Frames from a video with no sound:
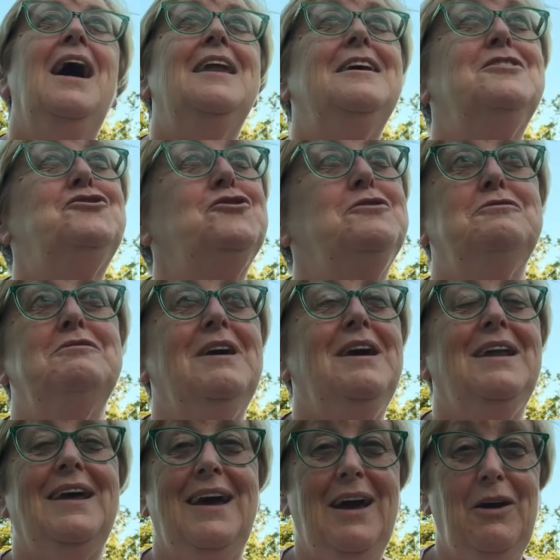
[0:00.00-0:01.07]
and I shouldn't
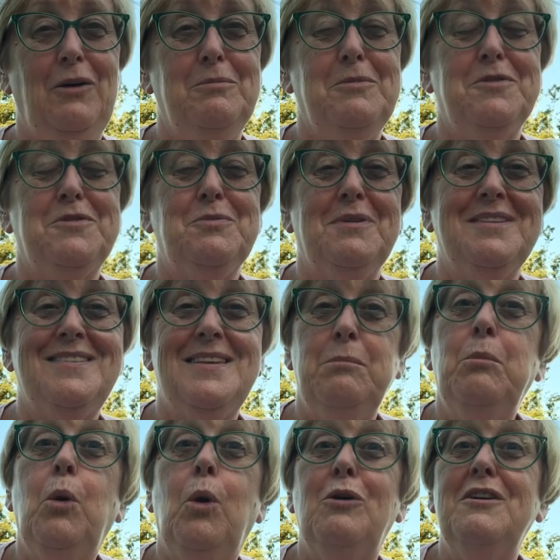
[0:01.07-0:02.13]
really, I almost want to say
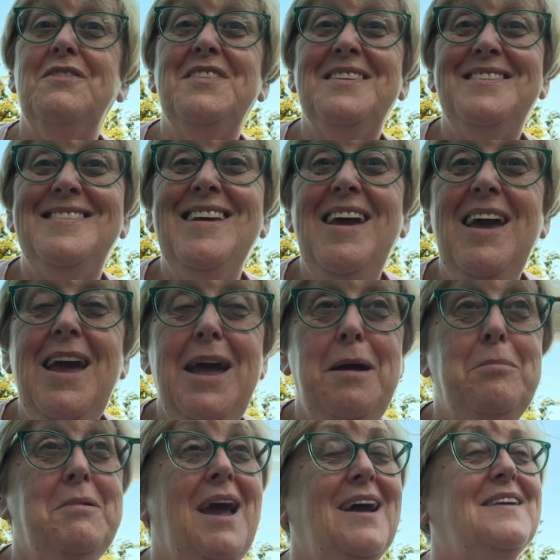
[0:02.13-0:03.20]
more of the
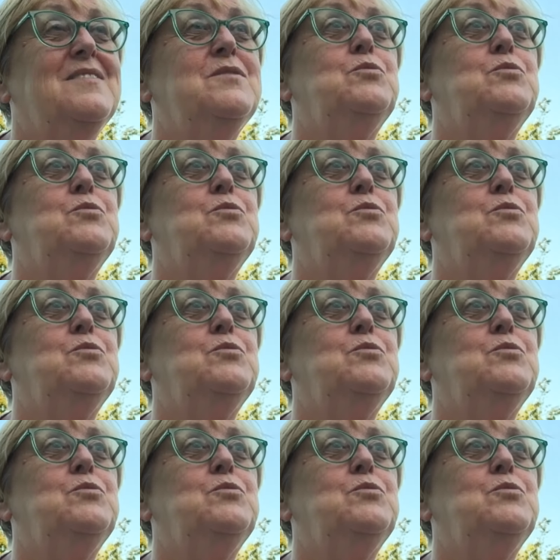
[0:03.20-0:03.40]
same next